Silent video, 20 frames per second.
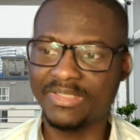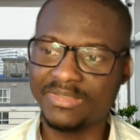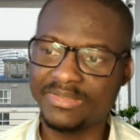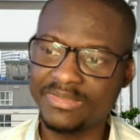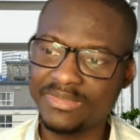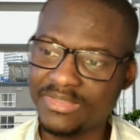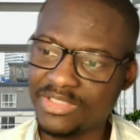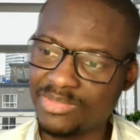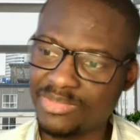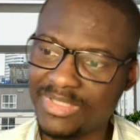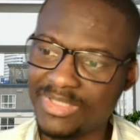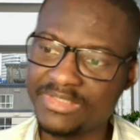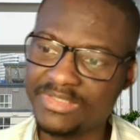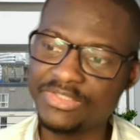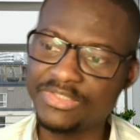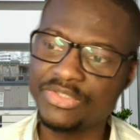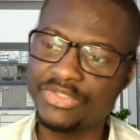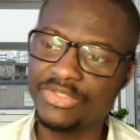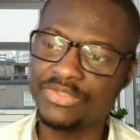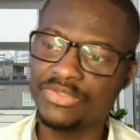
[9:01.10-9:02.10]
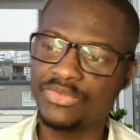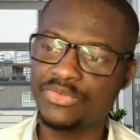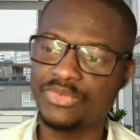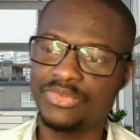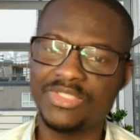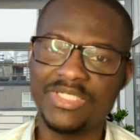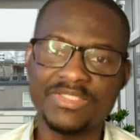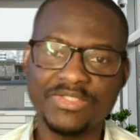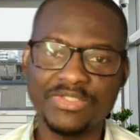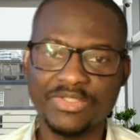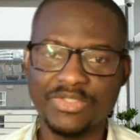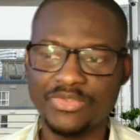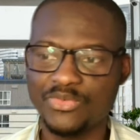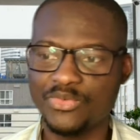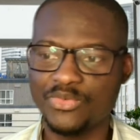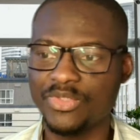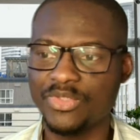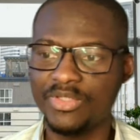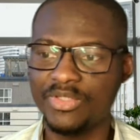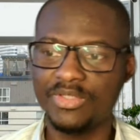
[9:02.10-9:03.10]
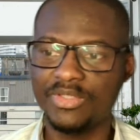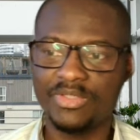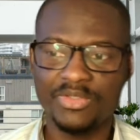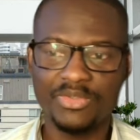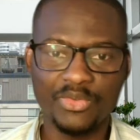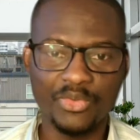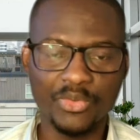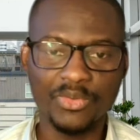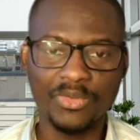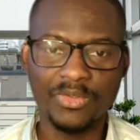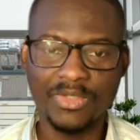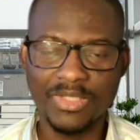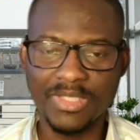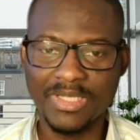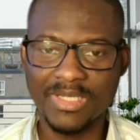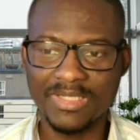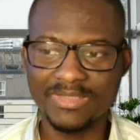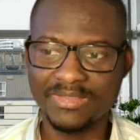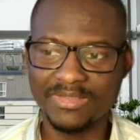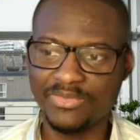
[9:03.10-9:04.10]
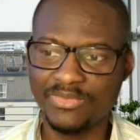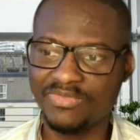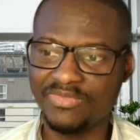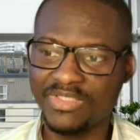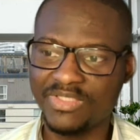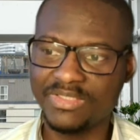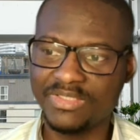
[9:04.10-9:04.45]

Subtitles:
in my decision to transition to a role as a